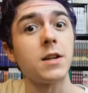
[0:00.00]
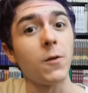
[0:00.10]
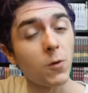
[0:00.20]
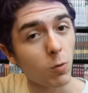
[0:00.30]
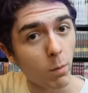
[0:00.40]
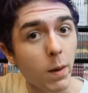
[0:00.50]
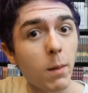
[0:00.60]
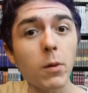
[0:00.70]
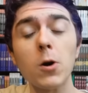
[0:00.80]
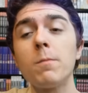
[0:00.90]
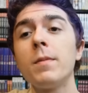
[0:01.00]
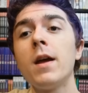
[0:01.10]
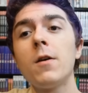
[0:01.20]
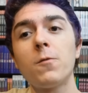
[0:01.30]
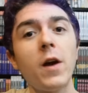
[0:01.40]
And if you remember,
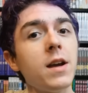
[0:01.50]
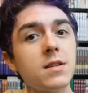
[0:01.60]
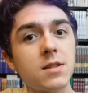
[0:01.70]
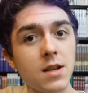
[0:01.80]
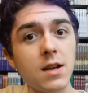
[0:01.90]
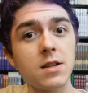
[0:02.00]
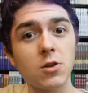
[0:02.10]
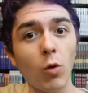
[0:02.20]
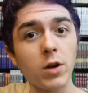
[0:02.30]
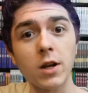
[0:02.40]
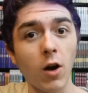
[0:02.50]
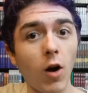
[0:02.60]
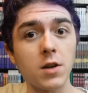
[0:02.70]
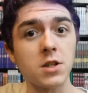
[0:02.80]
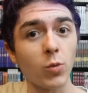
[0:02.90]
Face is going to
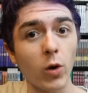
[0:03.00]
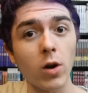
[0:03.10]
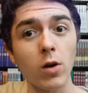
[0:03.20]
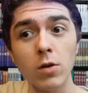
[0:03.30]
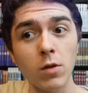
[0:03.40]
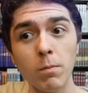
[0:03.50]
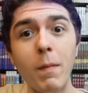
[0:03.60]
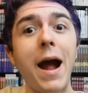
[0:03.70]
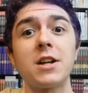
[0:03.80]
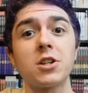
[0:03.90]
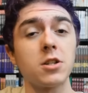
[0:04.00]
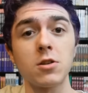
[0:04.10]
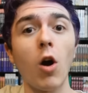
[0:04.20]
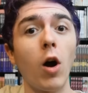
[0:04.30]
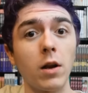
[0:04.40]
cause it where magic is
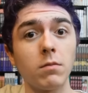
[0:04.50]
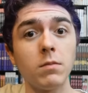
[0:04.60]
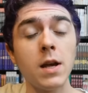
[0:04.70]
gone.